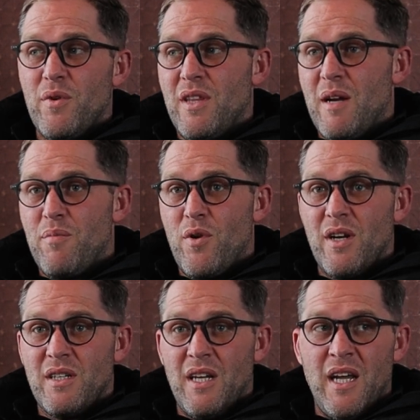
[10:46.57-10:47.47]
put that
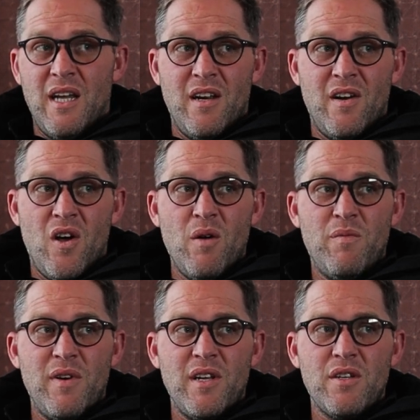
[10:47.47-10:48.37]
product in, and
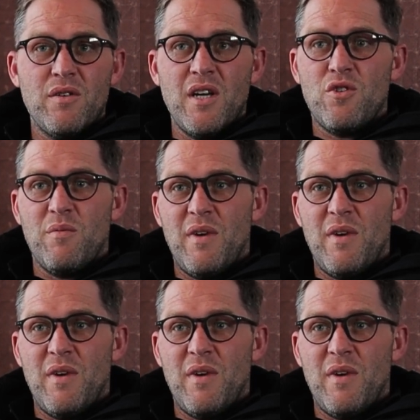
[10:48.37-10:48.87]
hopefully you get